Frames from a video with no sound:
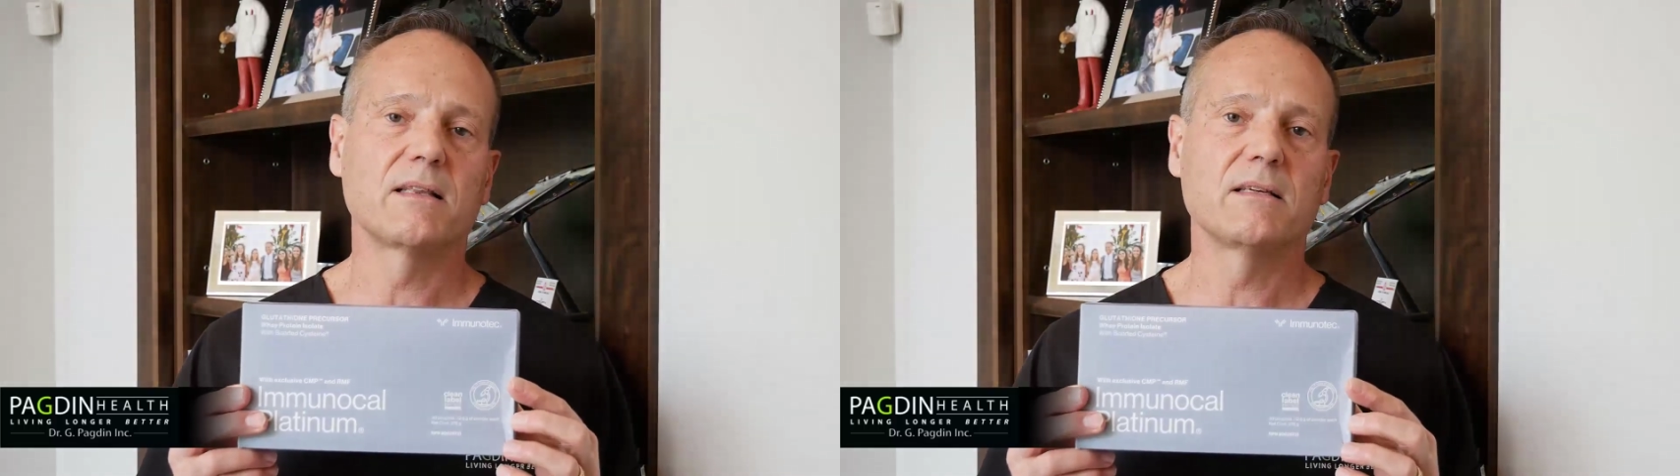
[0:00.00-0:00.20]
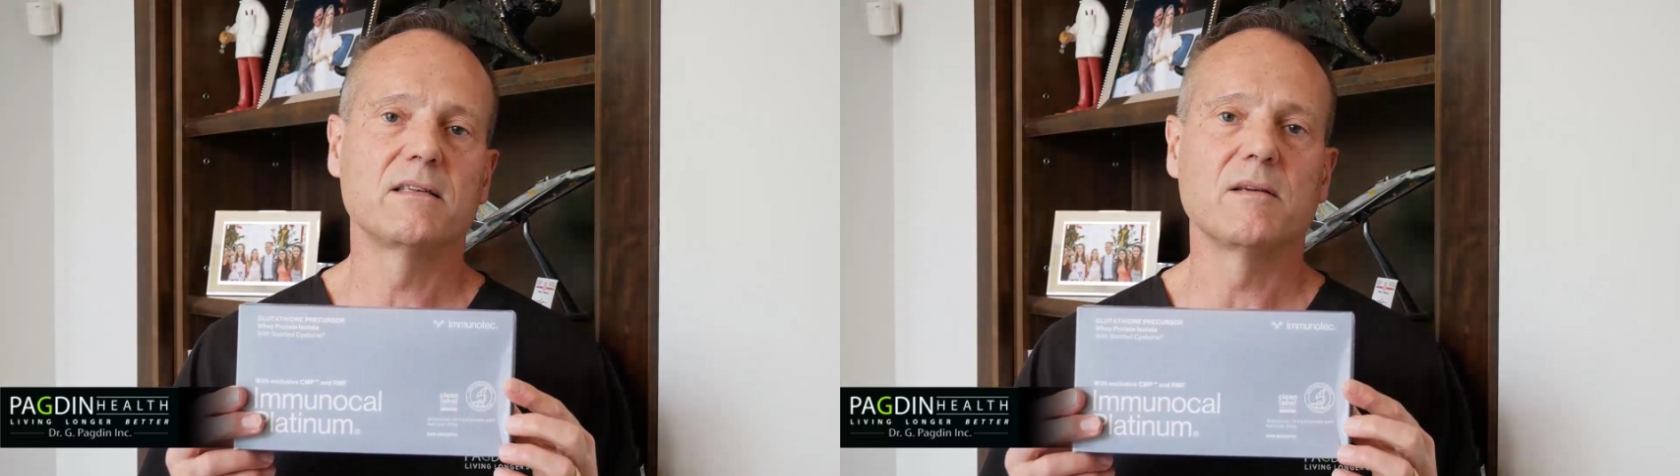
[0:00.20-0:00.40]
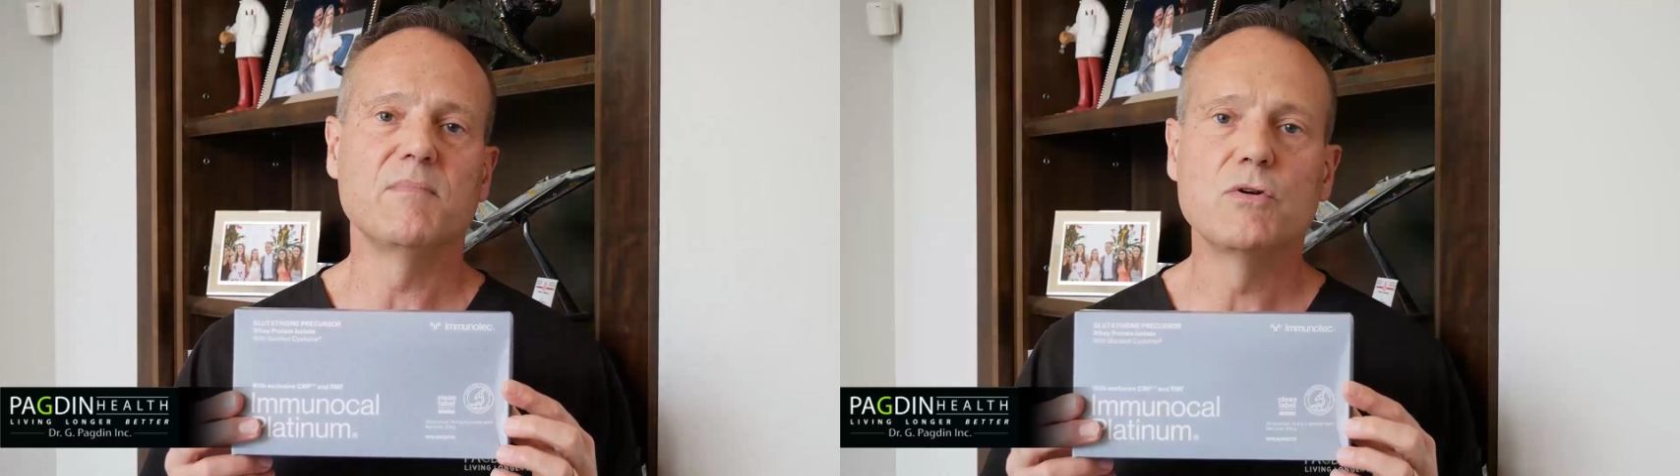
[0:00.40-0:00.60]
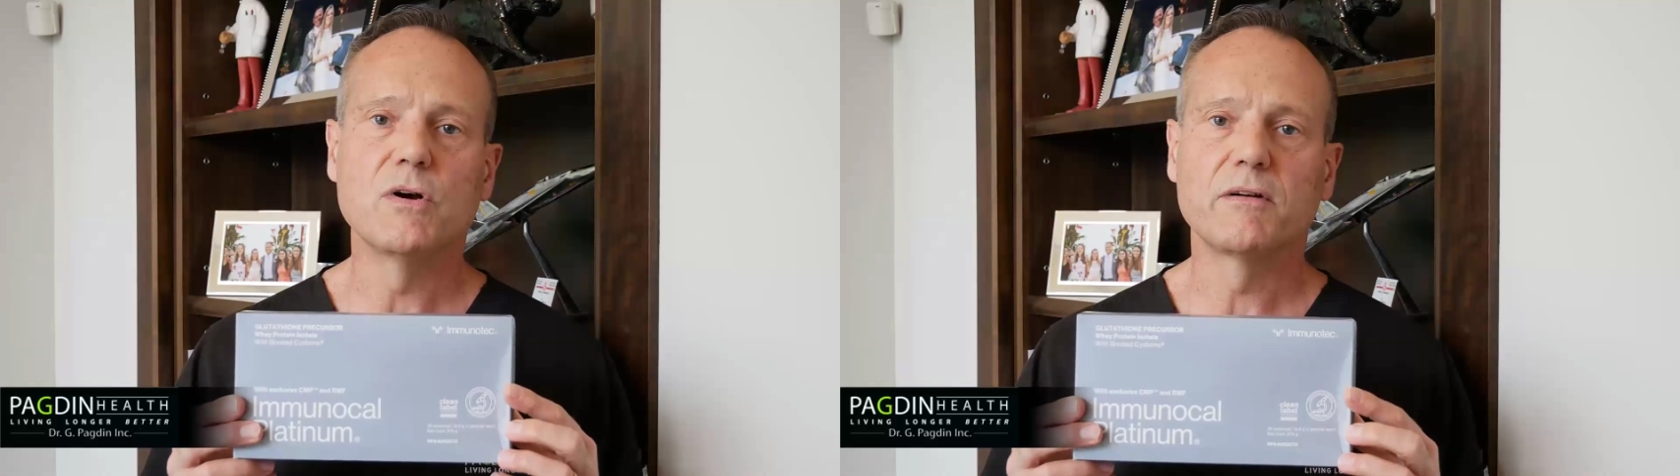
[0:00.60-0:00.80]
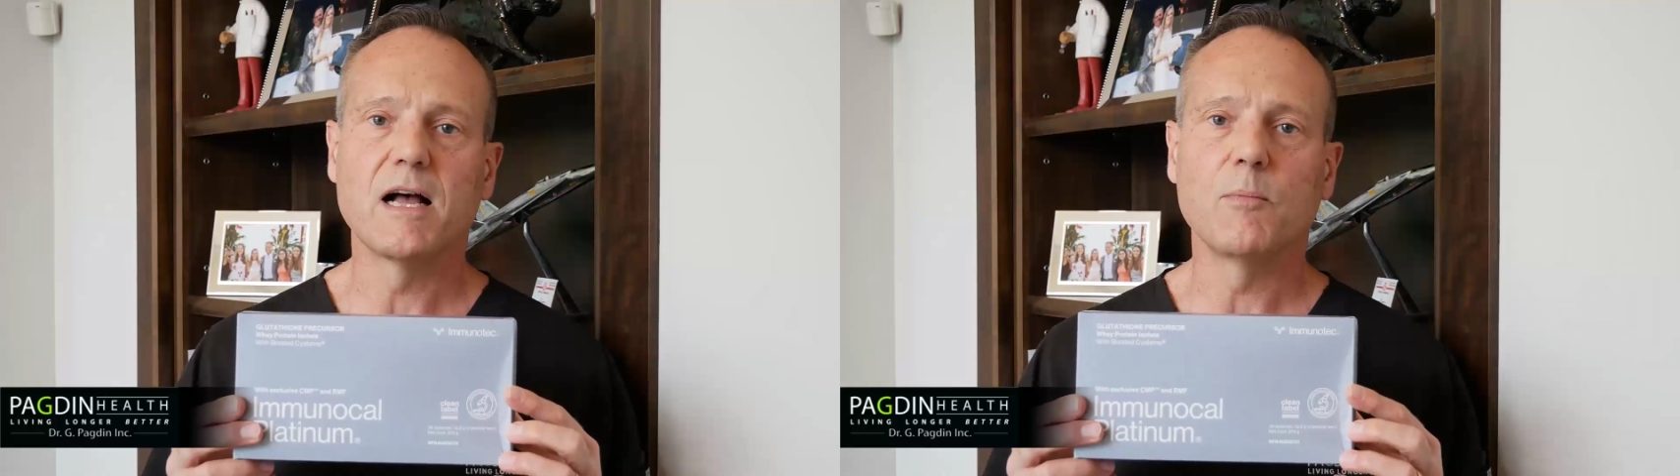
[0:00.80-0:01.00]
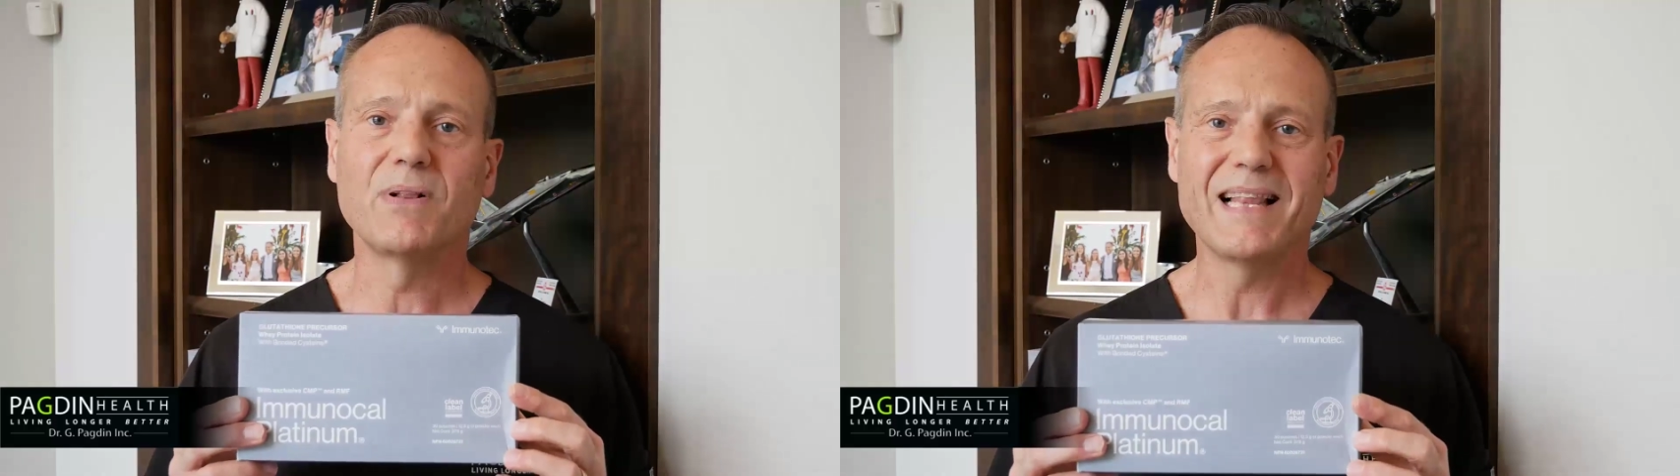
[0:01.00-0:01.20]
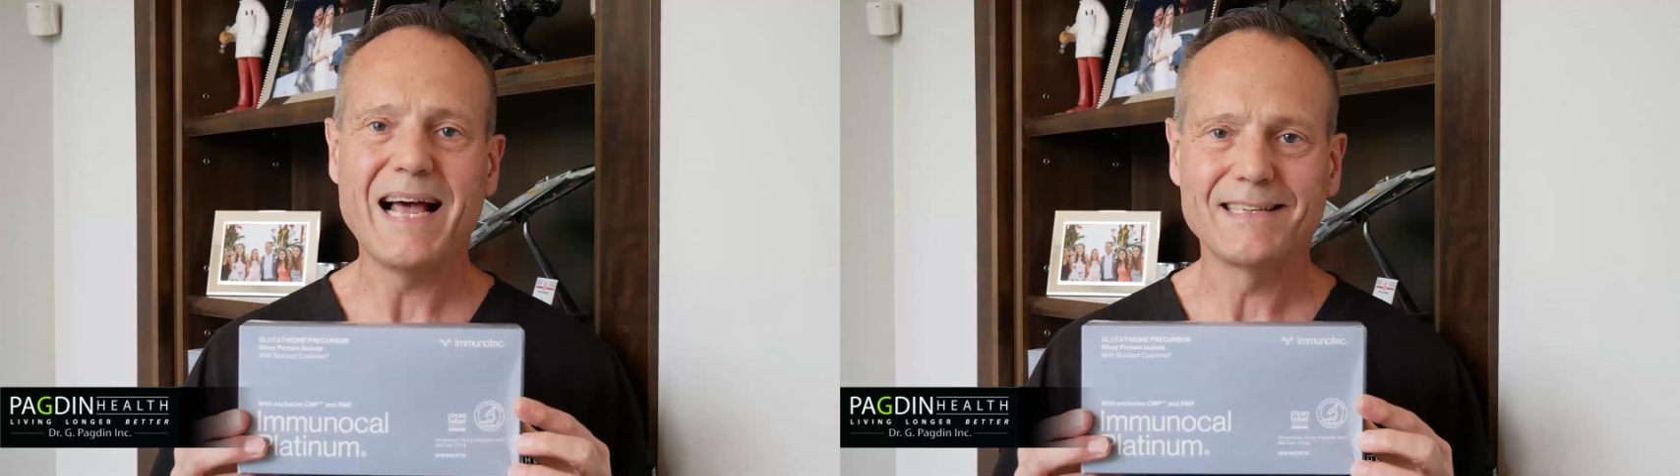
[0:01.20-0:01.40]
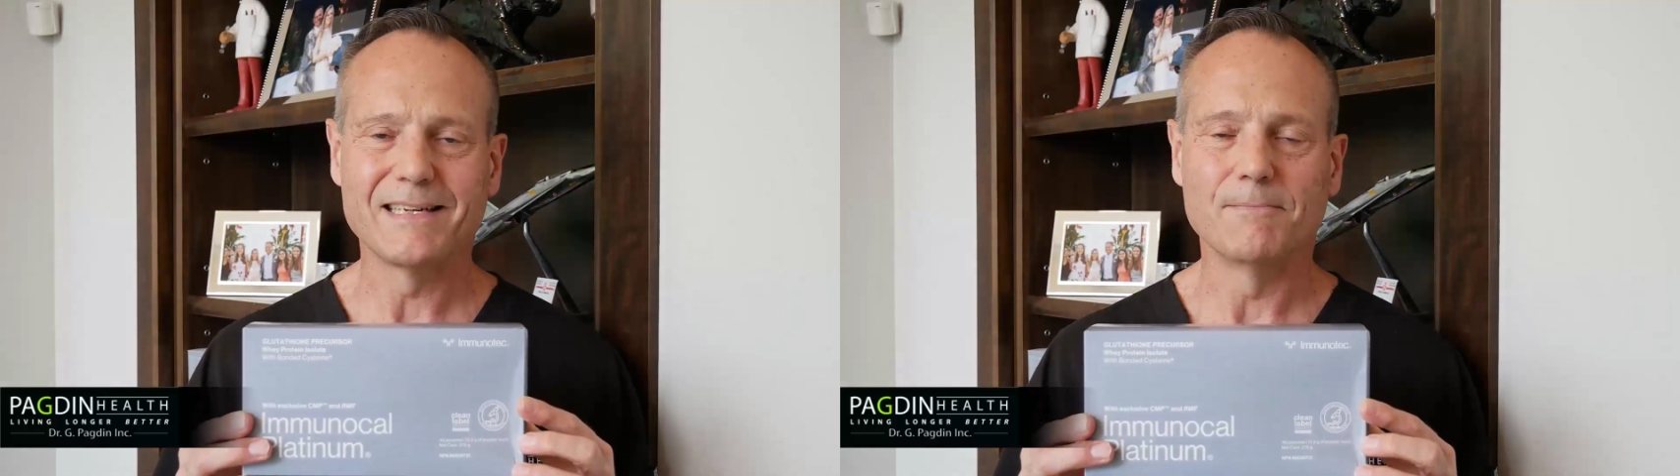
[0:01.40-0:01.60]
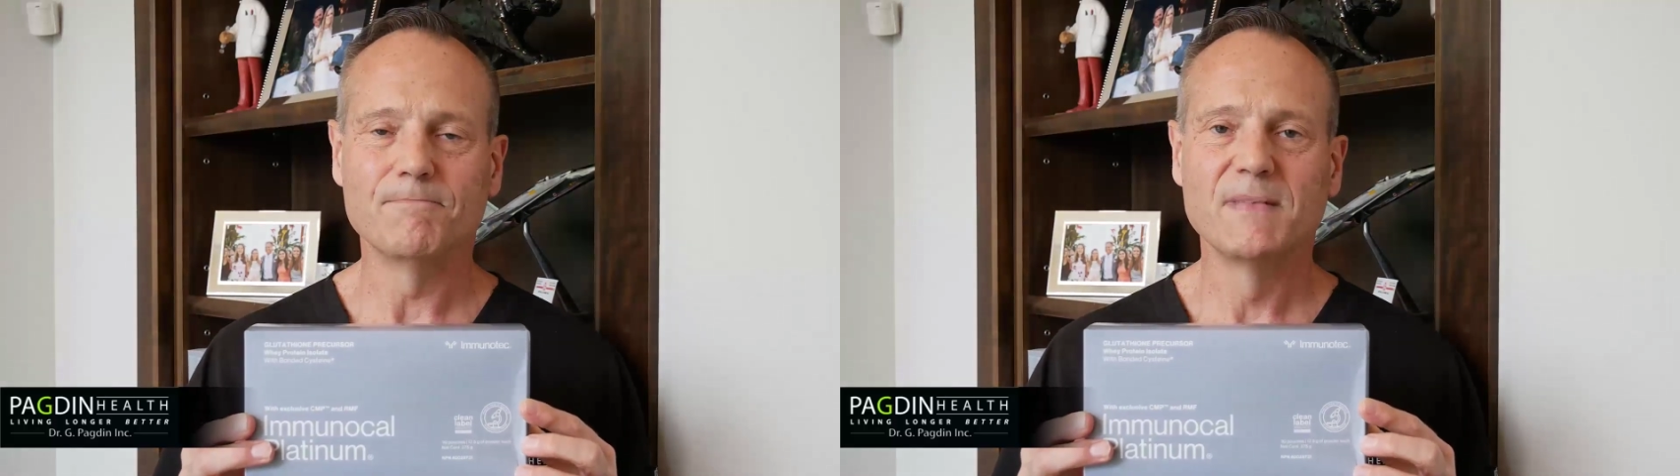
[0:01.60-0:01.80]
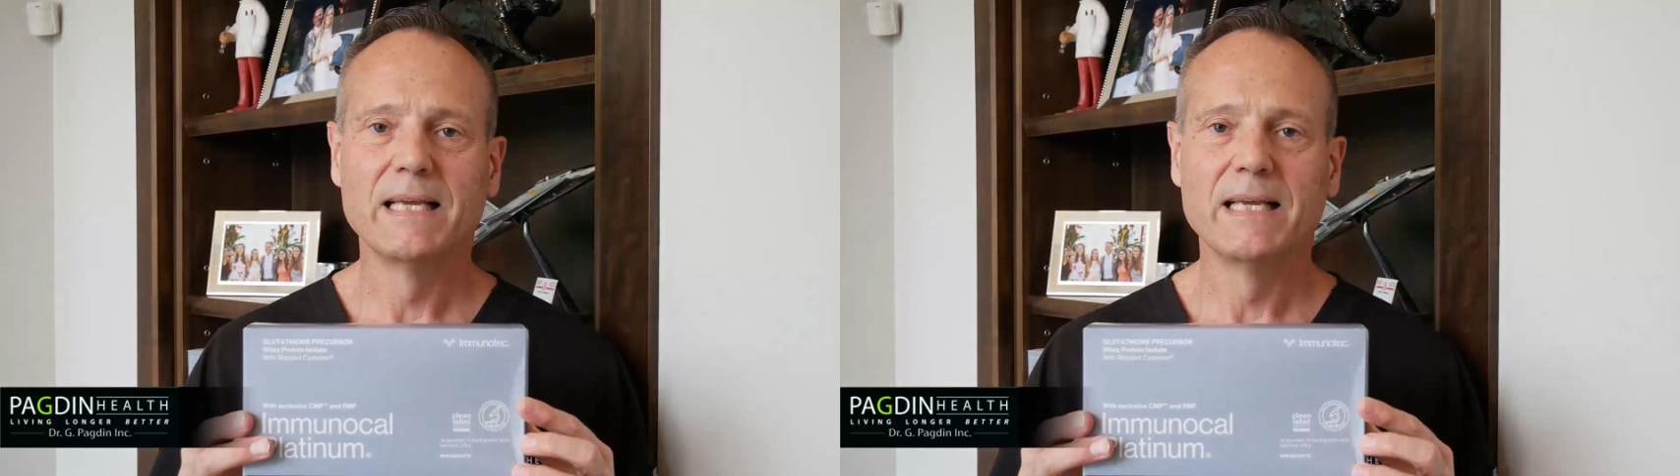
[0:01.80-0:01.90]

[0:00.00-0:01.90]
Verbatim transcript: This is Immunocal Platinum.